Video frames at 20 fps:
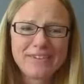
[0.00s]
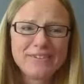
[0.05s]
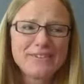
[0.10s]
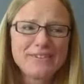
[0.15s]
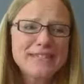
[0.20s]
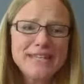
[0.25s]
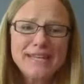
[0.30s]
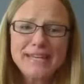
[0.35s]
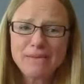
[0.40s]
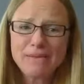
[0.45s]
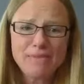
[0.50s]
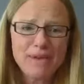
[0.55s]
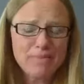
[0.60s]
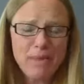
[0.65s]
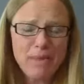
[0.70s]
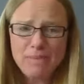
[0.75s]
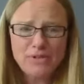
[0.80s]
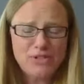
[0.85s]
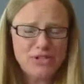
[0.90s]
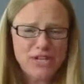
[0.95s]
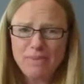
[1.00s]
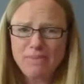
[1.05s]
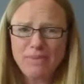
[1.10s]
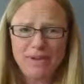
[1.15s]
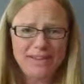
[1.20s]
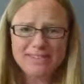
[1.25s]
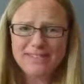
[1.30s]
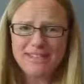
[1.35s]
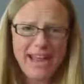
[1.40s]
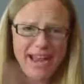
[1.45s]
or seeing me in my
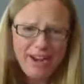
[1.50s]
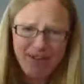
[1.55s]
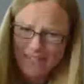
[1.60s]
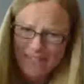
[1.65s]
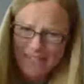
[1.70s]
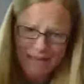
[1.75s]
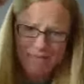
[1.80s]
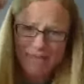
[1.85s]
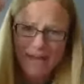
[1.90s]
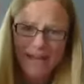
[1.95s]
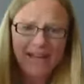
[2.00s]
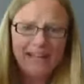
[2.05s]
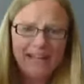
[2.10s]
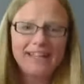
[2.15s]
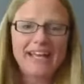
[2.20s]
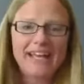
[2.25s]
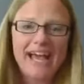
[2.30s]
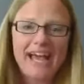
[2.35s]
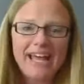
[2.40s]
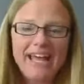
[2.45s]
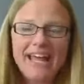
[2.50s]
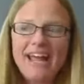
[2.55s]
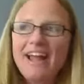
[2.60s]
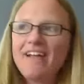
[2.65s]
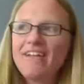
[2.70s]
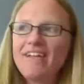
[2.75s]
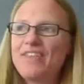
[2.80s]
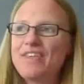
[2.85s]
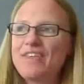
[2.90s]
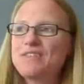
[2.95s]
pajamas and hair on top of my head. Like I
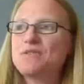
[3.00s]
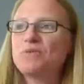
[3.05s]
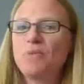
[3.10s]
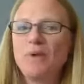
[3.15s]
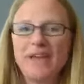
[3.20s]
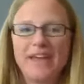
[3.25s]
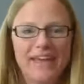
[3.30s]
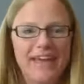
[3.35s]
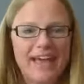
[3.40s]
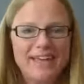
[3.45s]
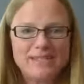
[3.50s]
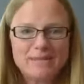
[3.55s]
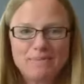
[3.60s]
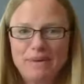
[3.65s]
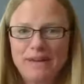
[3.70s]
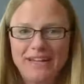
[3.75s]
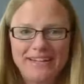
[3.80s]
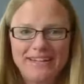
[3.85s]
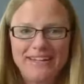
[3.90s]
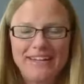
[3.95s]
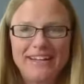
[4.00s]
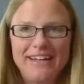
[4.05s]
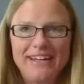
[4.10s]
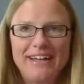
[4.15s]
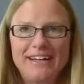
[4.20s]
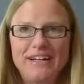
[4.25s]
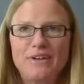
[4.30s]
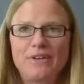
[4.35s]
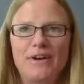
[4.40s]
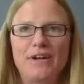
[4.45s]
this week has been
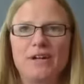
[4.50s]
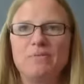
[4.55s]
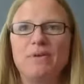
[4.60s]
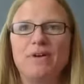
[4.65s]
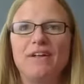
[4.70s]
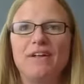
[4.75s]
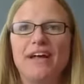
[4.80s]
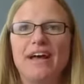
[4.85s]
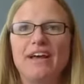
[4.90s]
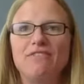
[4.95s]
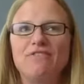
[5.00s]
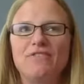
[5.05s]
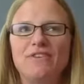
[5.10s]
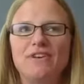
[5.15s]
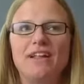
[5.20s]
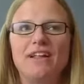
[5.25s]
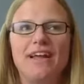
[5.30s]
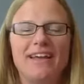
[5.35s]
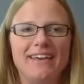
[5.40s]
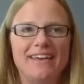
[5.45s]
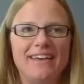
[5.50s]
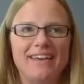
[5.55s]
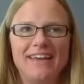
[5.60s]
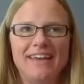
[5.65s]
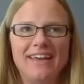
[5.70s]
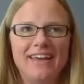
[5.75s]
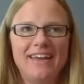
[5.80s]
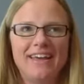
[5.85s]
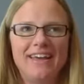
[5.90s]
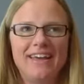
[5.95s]
incredible. I feel like
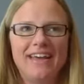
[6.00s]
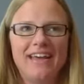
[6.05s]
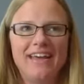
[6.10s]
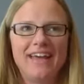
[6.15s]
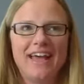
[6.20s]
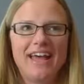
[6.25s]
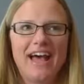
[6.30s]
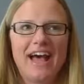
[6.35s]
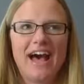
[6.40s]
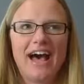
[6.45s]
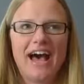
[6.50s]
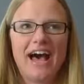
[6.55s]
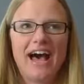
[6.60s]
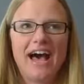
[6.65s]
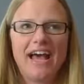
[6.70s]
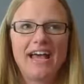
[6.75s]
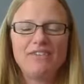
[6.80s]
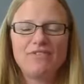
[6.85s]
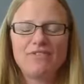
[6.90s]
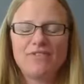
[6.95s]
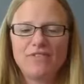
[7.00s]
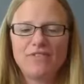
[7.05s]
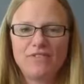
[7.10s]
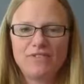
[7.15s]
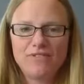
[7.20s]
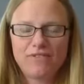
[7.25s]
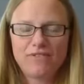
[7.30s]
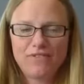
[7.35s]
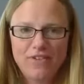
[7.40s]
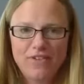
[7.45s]
I've
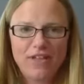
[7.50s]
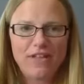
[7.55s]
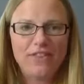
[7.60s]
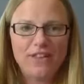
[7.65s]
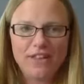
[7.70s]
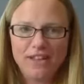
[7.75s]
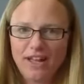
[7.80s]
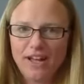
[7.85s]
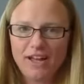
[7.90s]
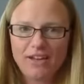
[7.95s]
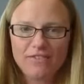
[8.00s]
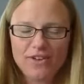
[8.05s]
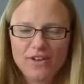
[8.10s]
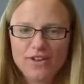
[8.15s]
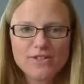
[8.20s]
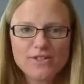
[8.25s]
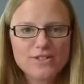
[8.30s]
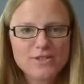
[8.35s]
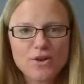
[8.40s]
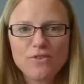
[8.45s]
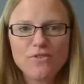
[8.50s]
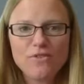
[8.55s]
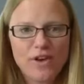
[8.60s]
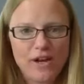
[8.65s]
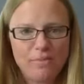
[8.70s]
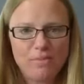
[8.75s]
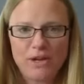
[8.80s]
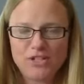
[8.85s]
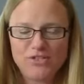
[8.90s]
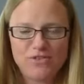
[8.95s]
felt the love so
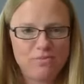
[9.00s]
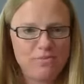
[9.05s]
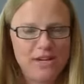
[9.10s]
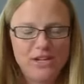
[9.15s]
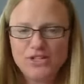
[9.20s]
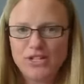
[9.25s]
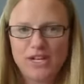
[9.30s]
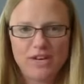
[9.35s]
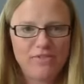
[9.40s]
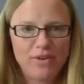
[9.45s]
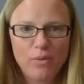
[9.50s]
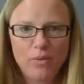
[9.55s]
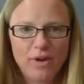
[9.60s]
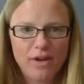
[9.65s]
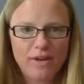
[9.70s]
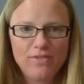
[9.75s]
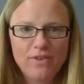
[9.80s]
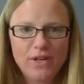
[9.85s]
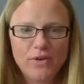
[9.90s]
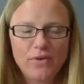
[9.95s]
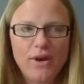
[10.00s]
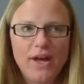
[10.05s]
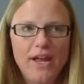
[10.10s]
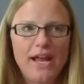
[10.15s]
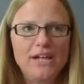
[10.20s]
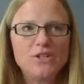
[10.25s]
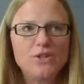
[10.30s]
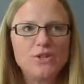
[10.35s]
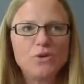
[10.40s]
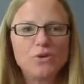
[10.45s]
very much from each and every one of you, and
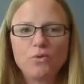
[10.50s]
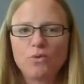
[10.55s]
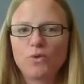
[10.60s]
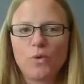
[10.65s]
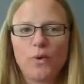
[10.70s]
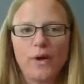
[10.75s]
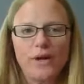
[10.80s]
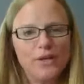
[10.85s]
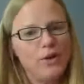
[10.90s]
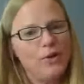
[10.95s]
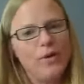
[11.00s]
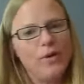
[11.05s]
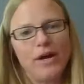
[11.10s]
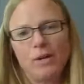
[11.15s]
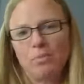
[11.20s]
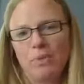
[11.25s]
I don't quite know how to